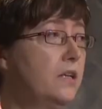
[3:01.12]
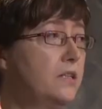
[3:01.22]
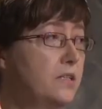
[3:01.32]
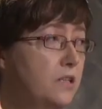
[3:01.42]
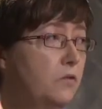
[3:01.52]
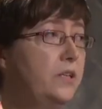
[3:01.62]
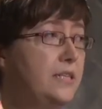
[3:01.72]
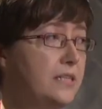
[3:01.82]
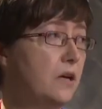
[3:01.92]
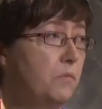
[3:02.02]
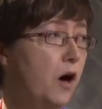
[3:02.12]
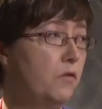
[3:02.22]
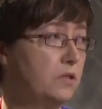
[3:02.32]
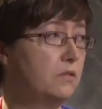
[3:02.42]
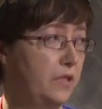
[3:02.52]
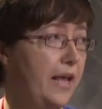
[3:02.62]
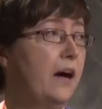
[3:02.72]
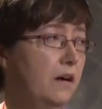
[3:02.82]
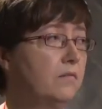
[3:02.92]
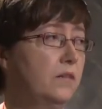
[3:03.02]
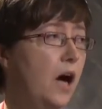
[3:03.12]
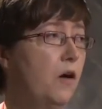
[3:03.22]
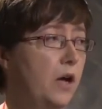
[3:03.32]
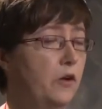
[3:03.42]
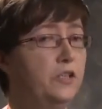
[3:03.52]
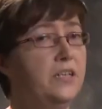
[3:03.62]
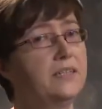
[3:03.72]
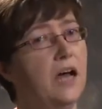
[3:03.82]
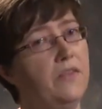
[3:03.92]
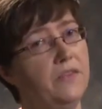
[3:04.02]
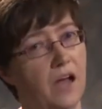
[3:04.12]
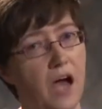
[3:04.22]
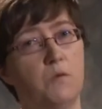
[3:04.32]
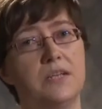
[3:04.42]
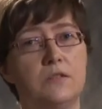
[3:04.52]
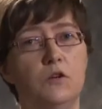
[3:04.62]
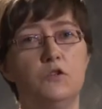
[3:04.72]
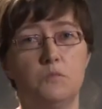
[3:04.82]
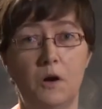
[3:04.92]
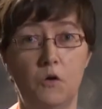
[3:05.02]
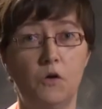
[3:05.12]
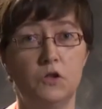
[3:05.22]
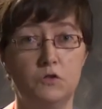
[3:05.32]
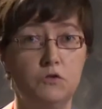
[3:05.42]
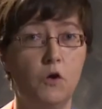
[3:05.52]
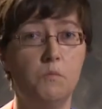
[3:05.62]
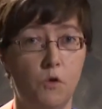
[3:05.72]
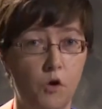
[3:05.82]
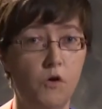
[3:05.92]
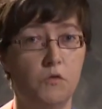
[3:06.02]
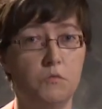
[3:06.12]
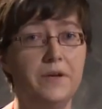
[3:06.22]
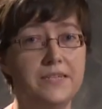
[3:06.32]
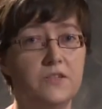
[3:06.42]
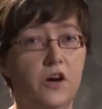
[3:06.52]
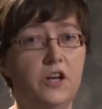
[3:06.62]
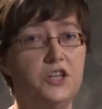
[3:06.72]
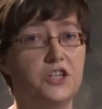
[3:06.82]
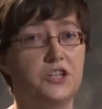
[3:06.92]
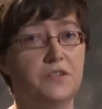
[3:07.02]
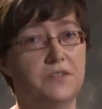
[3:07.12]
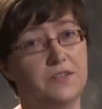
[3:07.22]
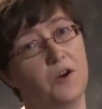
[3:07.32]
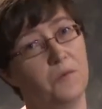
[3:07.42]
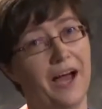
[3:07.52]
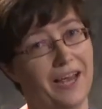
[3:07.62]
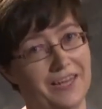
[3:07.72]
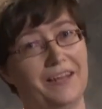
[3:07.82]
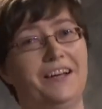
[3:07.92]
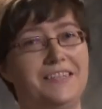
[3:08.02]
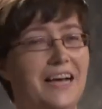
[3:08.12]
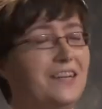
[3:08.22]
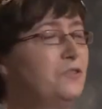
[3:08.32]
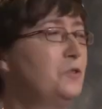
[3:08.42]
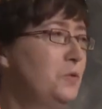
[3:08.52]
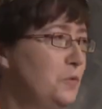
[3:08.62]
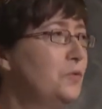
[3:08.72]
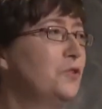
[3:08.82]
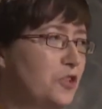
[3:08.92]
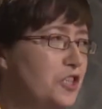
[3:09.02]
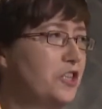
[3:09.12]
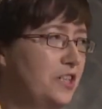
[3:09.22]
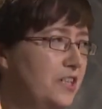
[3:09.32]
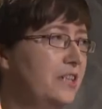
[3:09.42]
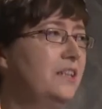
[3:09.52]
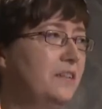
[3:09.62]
So this is about how I learned it. I was told to do more research, so I started to do Dorje Shugden